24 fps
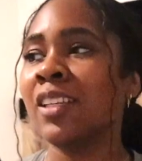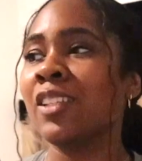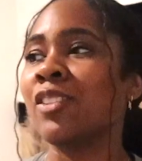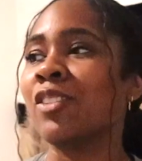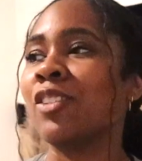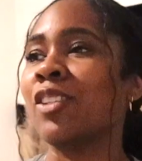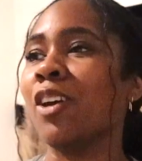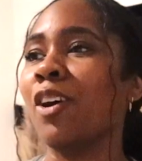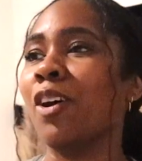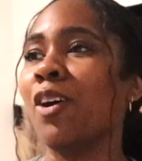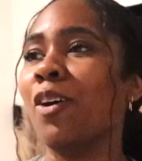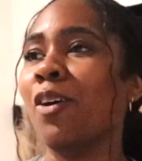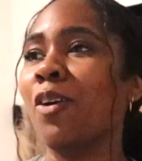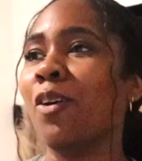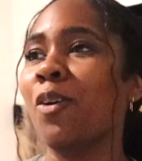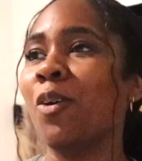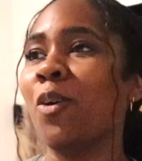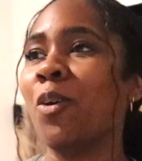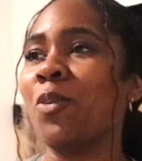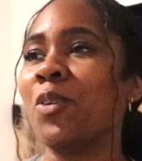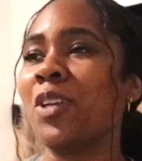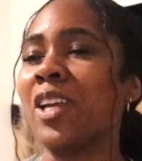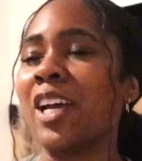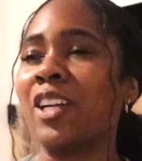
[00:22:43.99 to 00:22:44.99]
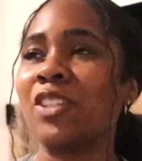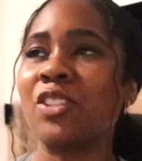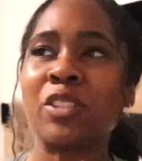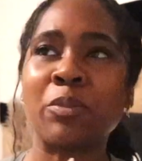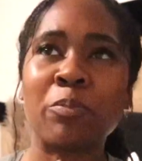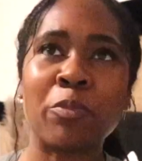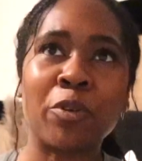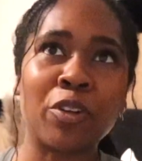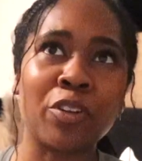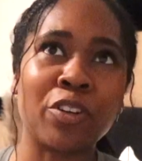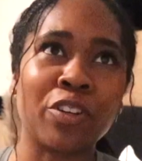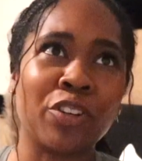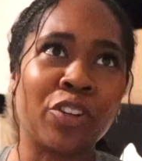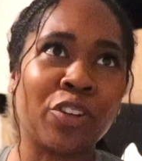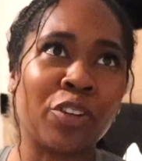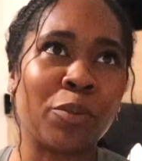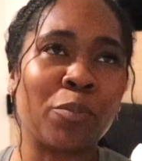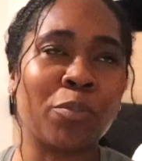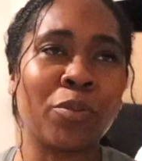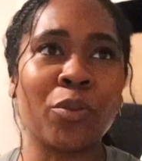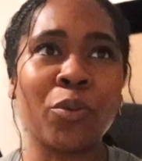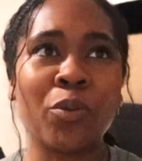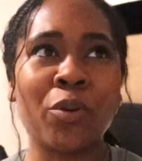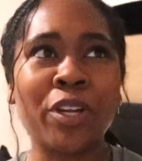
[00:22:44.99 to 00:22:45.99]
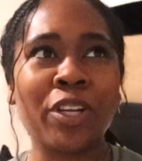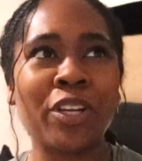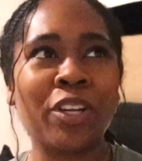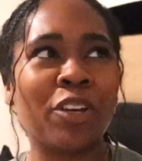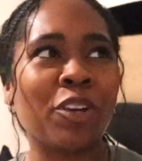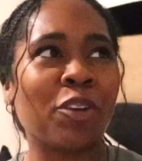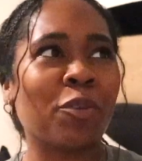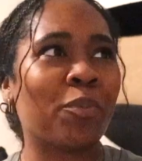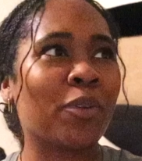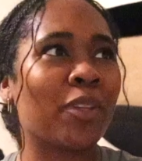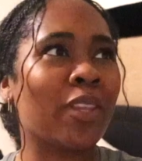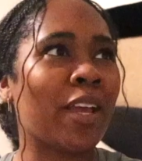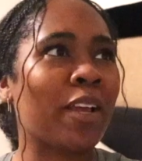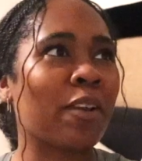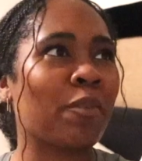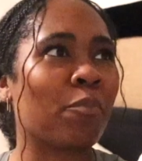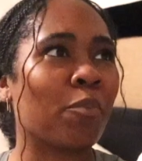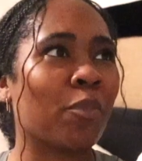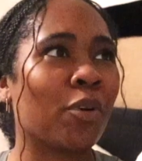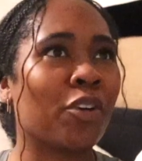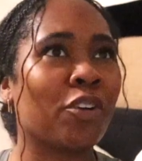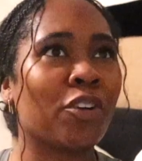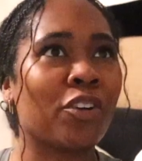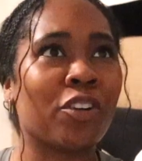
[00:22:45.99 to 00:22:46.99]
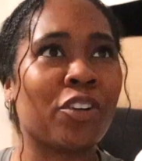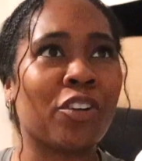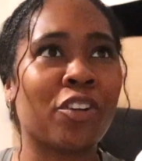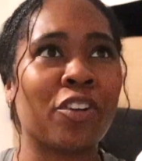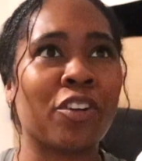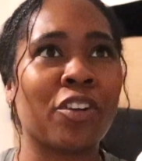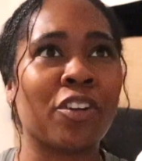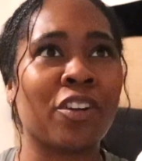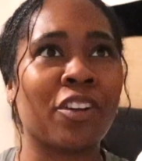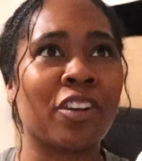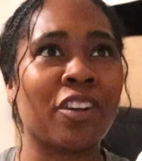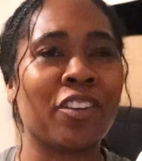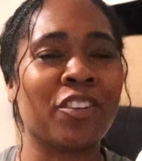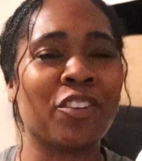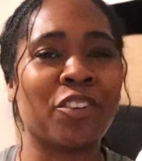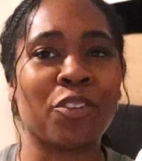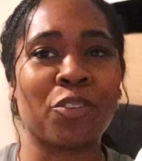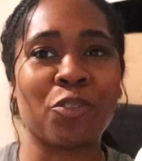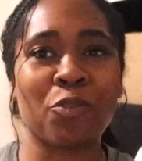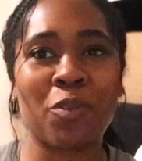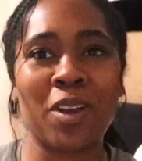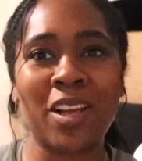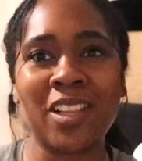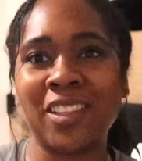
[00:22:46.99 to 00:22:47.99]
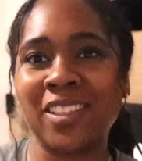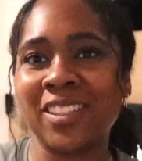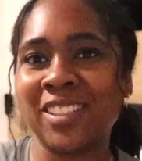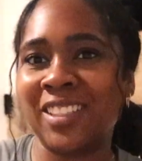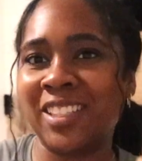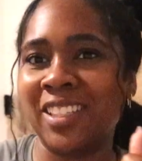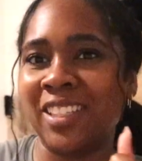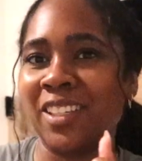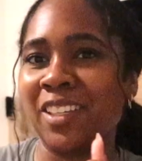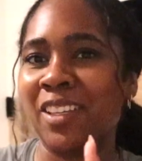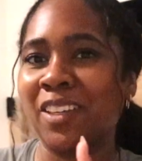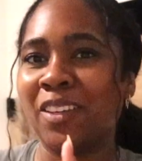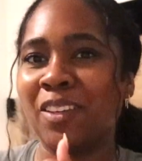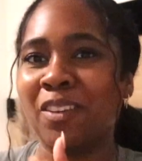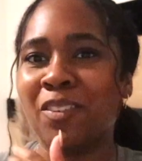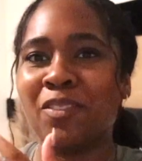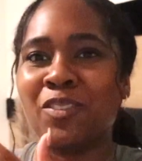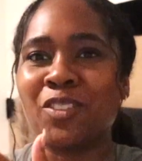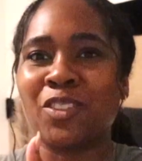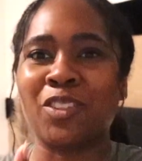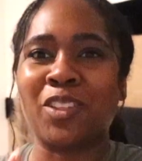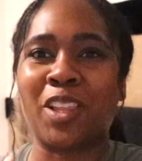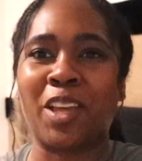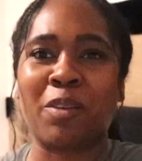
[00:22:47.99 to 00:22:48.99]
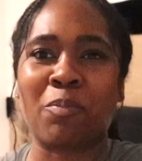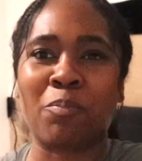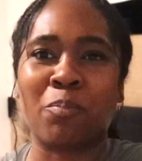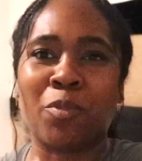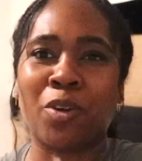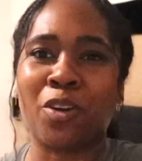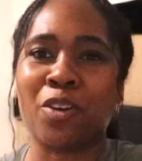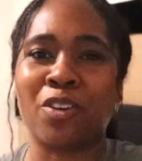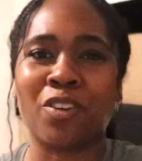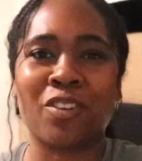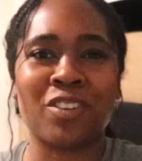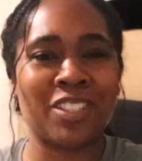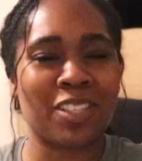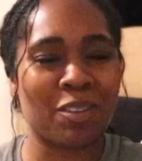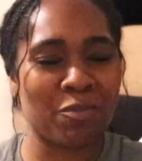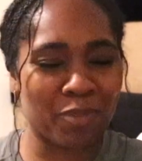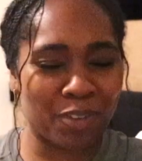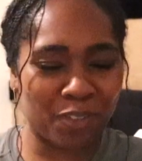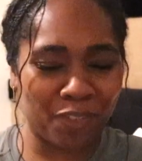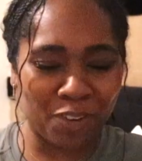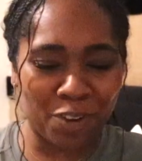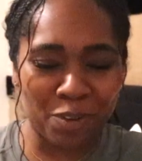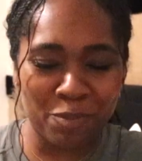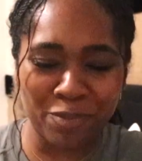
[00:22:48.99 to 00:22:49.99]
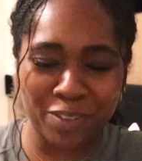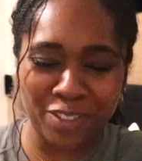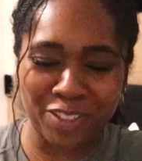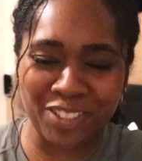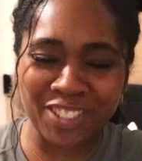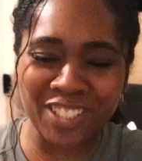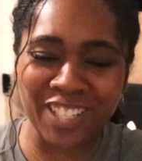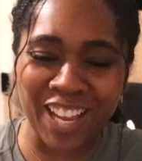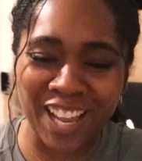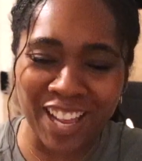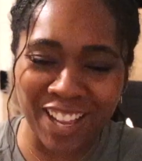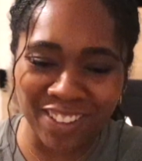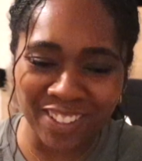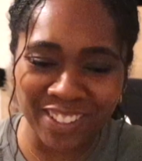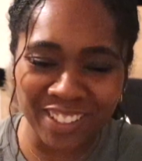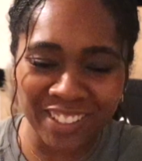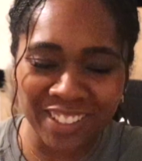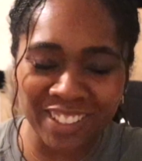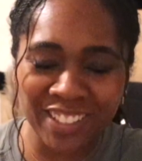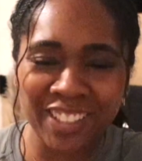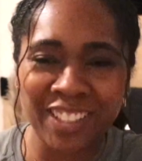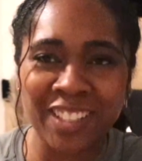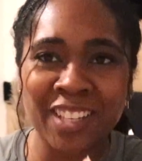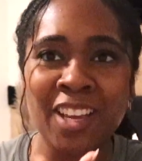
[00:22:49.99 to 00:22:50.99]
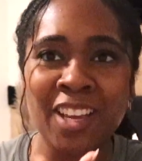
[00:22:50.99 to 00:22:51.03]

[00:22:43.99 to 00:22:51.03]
So not just Murder Your Employer, but like murder your relatives, or like murder someone from your childhood.